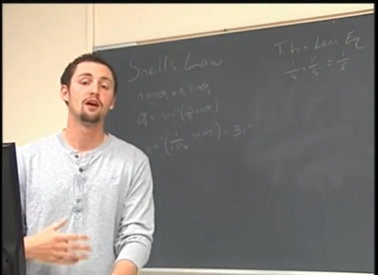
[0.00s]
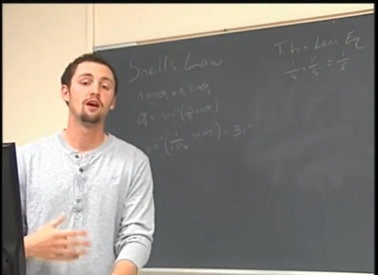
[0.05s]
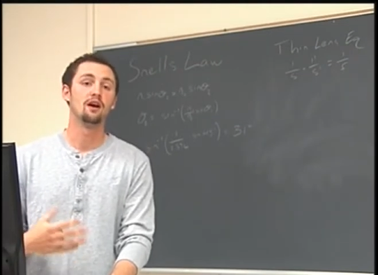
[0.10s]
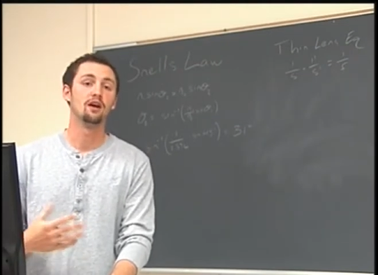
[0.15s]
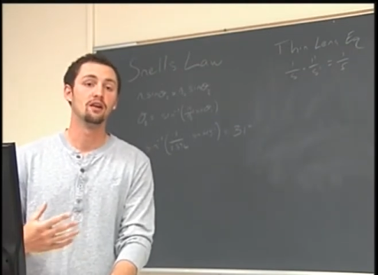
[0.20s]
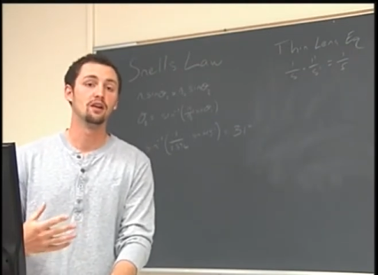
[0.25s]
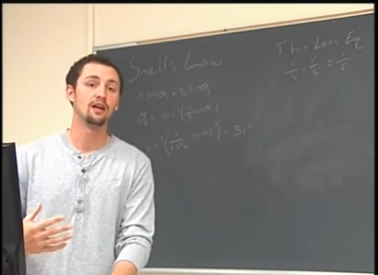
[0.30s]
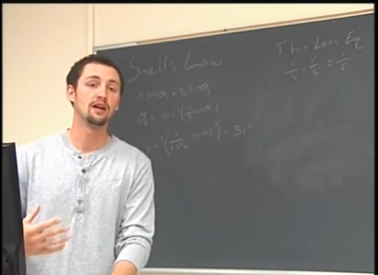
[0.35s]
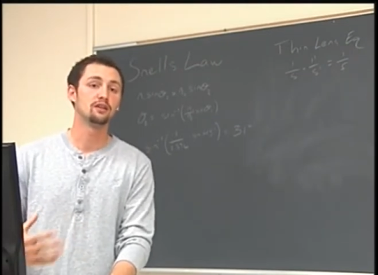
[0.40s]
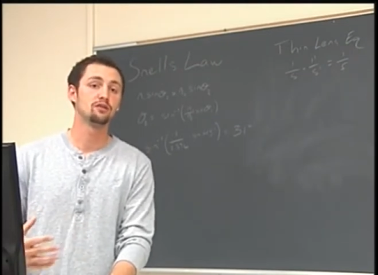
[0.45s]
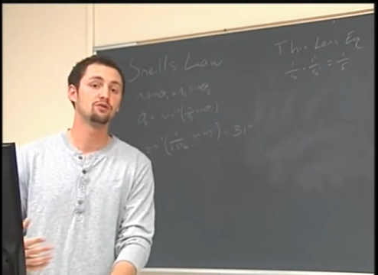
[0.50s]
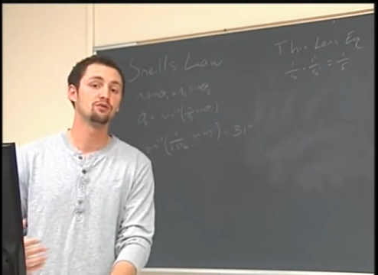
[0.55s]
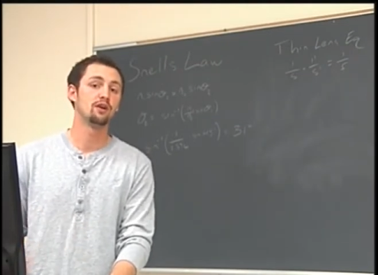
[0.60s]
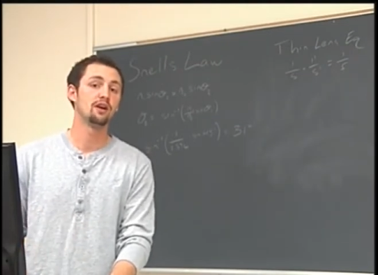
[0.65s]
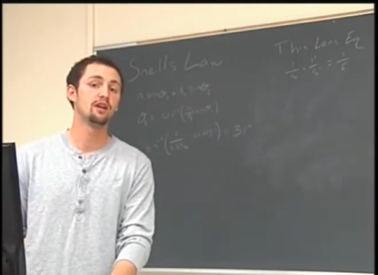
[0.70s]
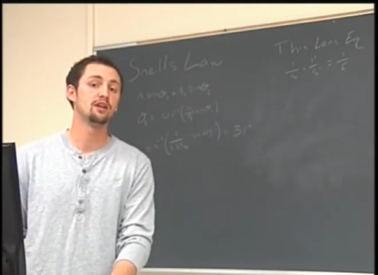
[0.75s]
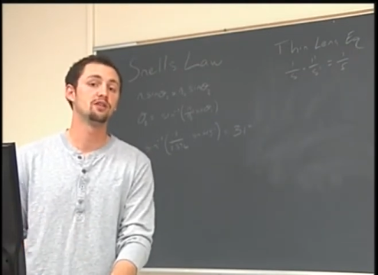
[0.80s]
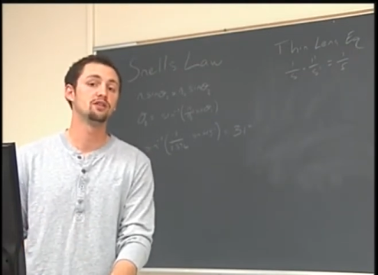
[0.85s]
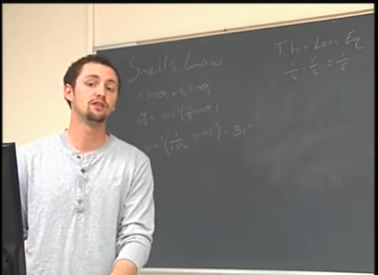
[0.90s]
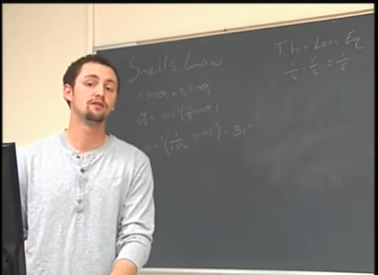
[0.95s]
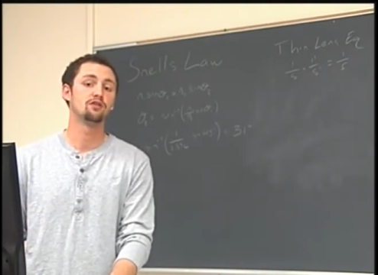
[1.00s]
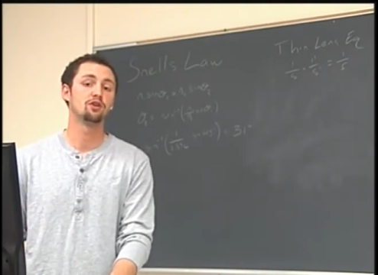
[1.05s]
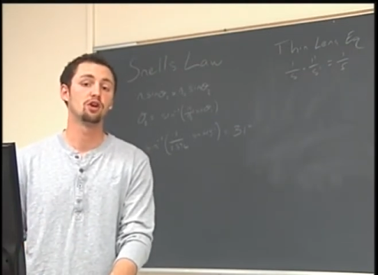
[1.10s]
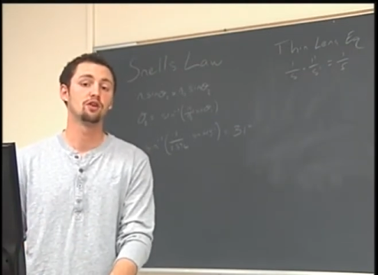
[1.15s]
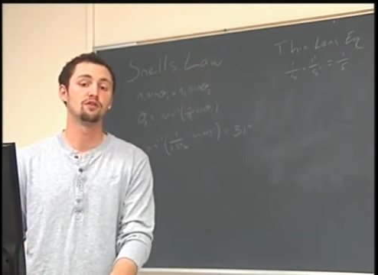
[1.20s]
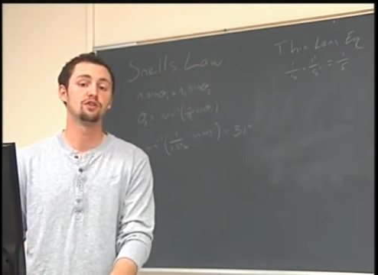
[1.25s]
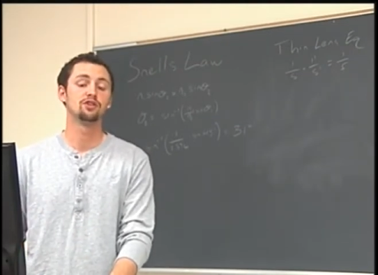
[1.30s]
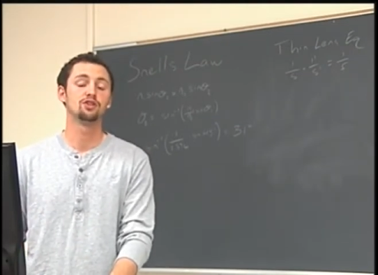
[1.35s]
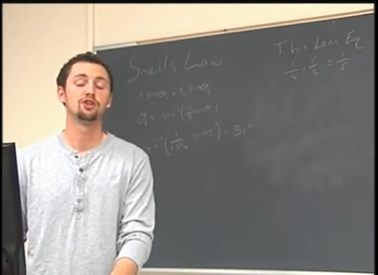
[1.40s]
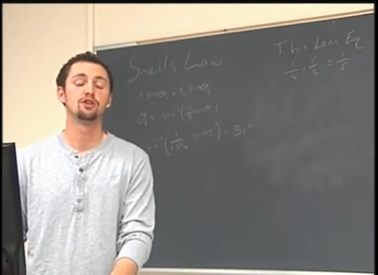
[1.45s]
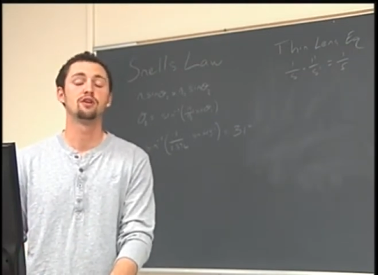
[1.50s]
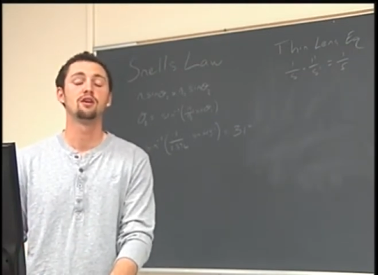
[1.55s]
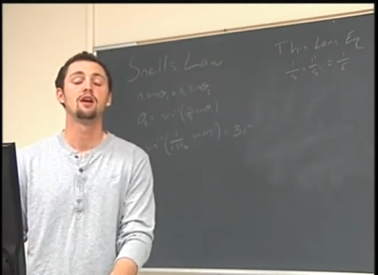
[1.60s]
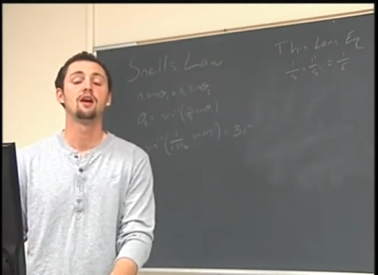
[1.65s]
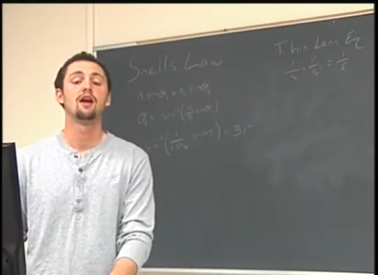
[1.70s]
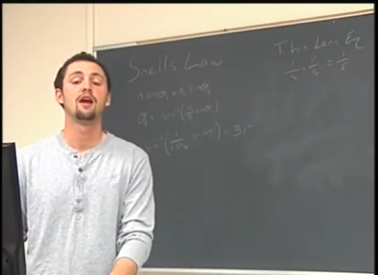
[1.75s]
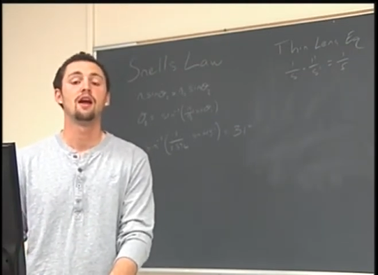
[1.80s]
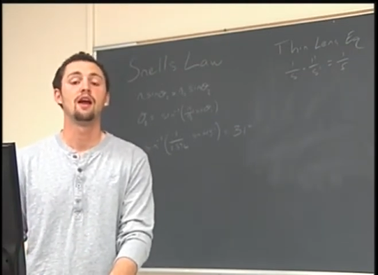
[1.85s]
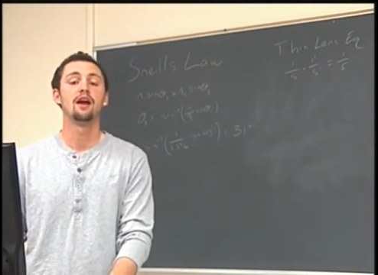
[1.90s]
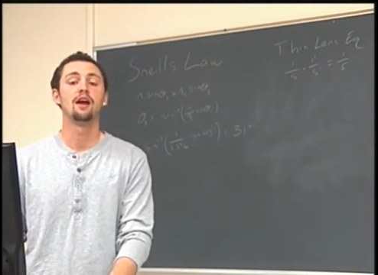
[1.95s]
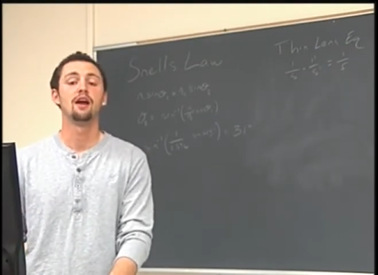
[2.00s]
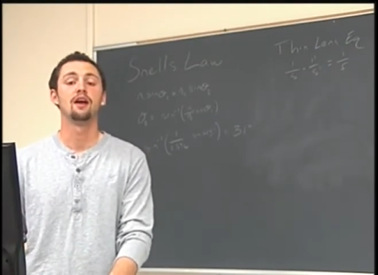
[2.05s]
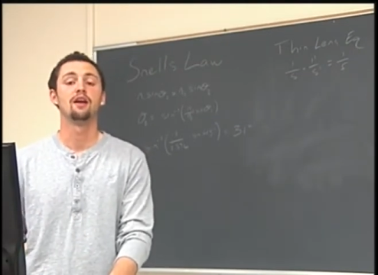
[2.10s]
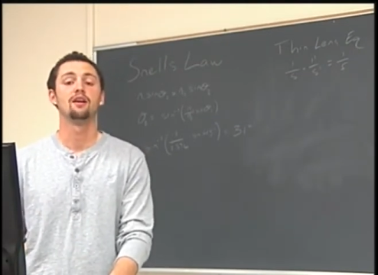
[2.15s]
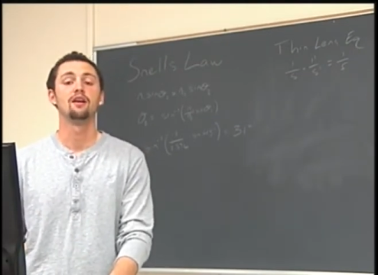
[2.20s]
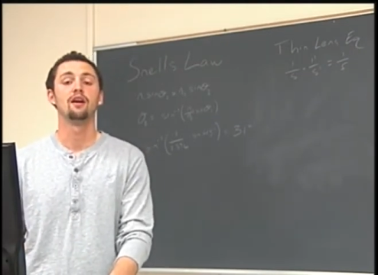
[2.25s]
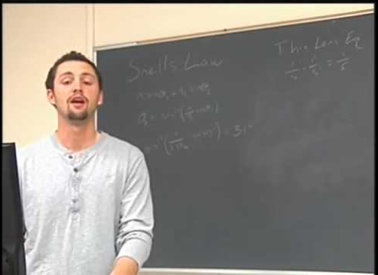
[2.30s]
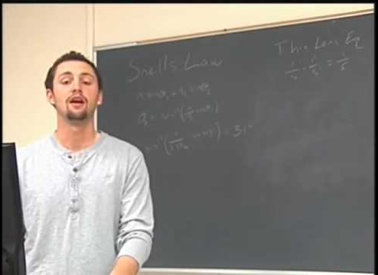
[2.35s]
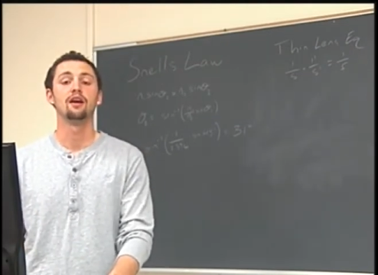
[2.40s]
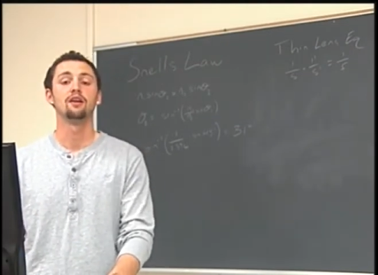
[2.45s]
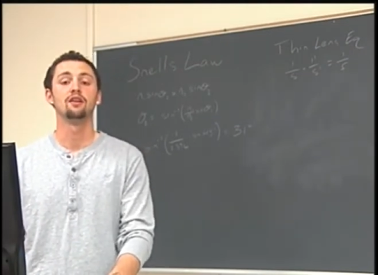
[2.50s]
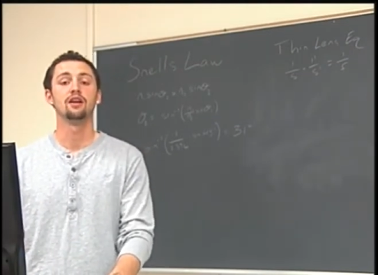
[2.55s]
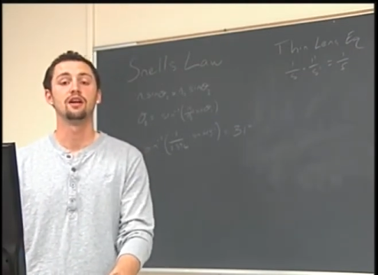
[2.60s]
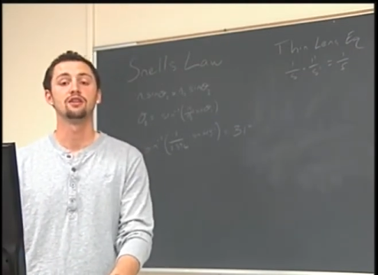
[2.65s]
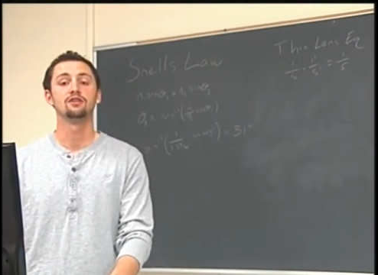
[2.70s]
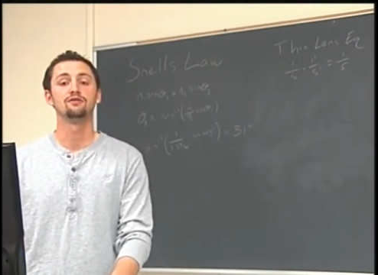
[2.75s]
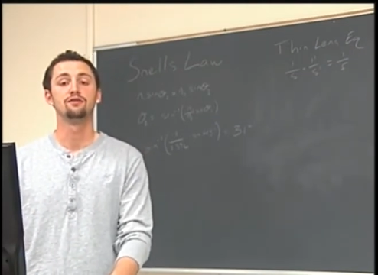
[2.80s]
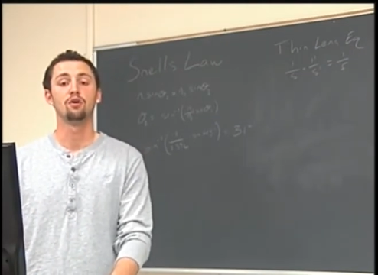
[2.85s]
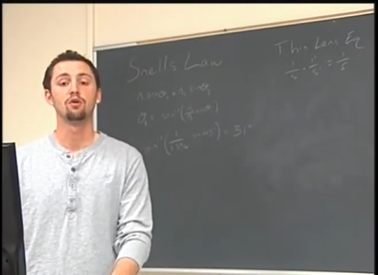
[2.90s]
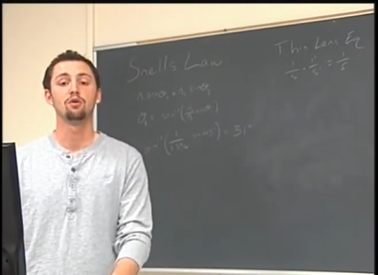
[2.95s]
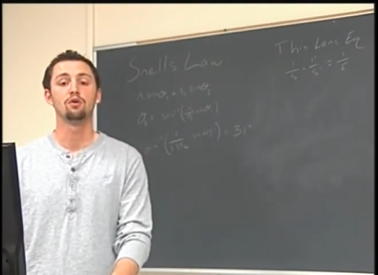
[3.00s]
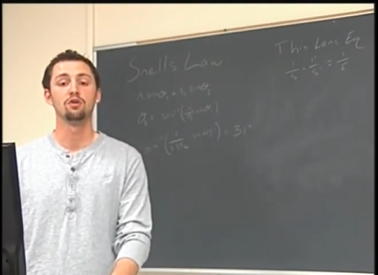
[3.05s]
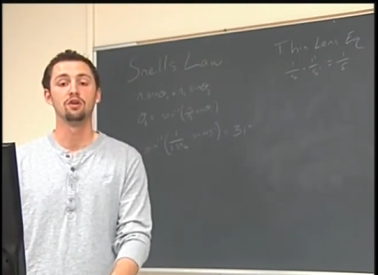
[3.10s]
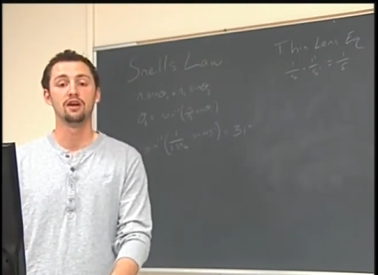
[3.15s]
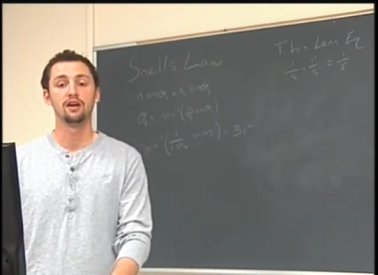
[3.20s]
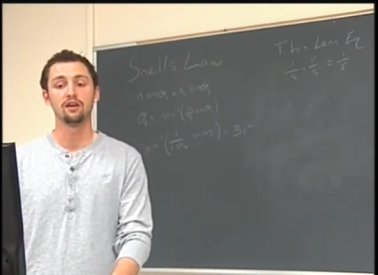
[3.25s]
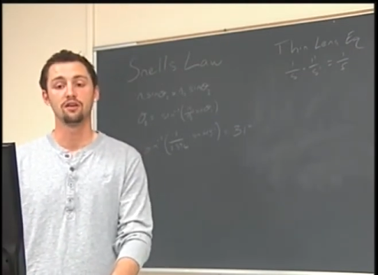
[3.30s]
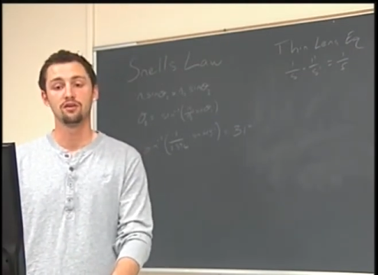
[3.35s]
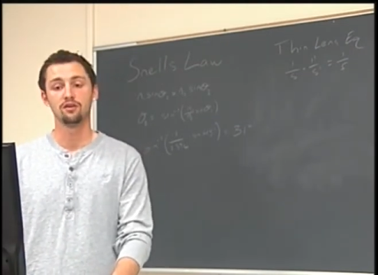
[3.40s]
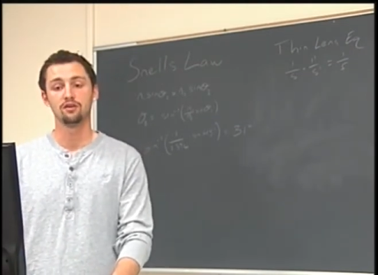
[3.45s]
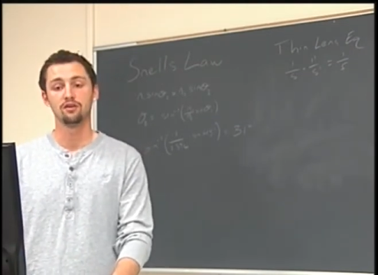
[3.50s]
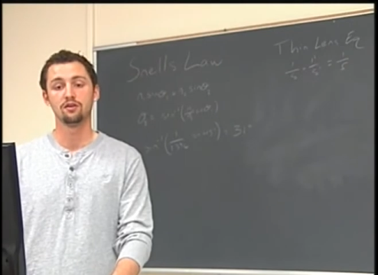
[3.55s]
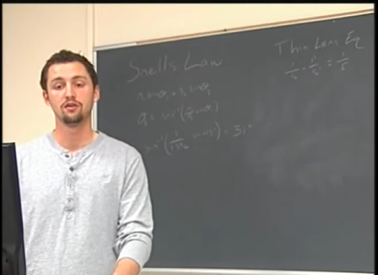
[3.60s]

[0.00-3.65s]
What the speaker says: a less radius of curvature and a less focal length.